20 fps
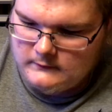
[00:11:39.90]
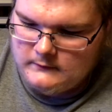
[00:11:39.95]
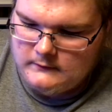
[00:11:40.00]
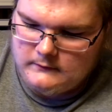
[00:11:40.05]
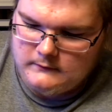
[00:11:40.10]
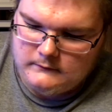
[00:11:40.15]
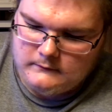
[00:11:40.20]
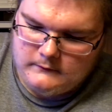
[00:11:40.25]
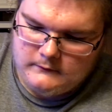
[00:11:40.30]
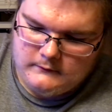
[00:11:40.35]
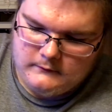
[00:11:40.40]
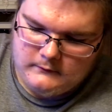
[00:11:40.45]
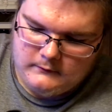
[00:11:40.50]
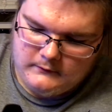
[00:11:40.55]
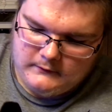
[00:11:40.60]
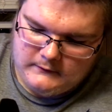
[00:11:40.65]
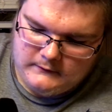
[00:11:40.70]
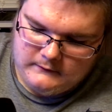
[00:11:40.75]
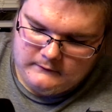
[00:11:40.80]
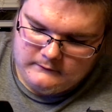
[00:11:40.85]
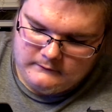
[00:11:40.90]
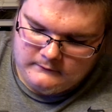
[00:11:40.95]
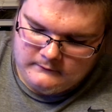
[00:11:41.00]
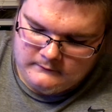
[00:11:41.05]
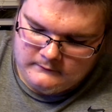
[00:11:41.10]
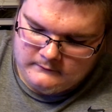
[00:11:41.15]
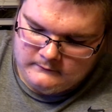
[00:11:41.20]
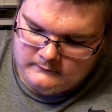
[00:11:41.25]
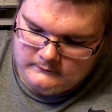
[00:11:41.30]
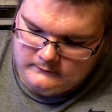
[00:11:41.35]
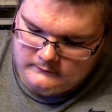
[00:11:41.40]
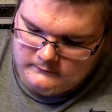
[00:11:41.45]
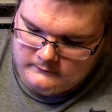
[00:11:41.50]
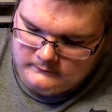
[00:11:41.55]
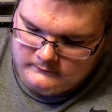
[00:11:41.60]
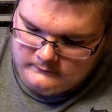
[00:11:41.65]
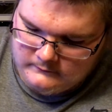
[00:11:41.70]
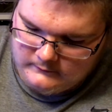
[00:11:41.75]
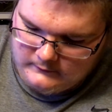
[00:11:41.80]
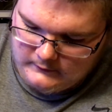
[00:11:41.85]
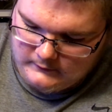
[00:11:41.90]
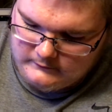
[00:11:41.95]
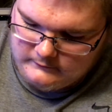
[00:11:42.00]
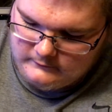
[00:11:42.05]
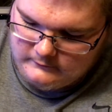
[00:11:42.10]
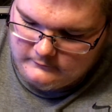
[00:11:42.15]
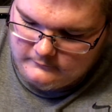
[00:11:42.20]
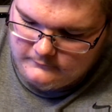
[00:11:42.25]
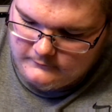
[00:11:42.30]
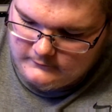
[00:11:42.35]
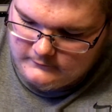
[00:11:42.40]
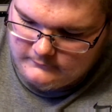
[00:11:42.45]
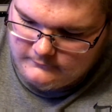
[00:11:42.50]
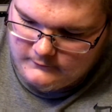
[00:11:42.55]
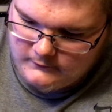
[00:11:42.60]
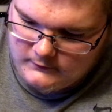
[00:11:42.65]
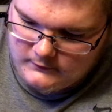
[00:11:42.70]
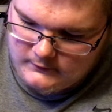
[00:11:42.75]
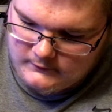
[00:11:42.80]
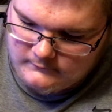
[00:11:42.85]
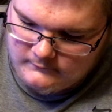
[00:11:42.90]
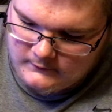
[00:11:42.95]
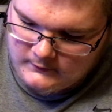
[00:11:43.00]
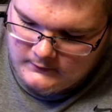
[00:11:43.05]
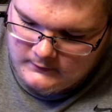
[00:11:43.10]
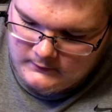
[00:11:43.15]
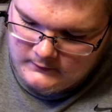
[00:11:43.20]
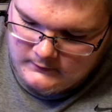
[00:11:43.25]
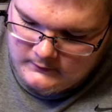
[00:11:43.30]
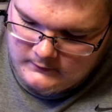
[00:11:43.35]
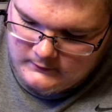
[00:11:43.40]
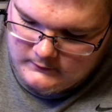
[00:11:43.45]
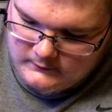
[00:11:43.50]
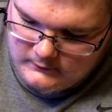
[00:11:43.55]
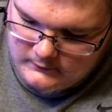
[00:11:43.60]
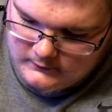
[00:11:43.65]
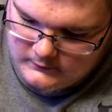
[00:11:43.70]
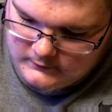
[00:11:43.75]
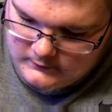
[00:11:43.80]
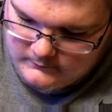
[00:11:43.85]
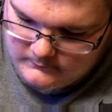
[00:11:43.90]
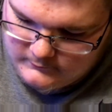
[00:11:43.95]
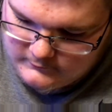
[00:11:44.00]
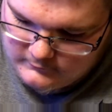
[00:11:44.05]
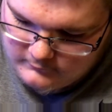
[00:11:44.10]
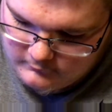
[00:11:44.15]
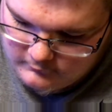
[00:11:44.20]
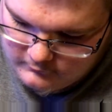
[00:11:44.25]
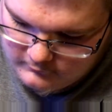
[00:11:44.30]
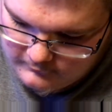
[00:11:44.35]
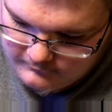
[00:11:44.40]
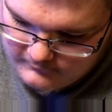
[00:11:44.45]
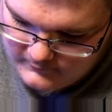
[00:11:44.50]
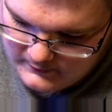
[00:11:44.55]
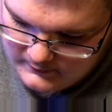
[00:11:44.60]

The lens, 18 to 55, it's usually flat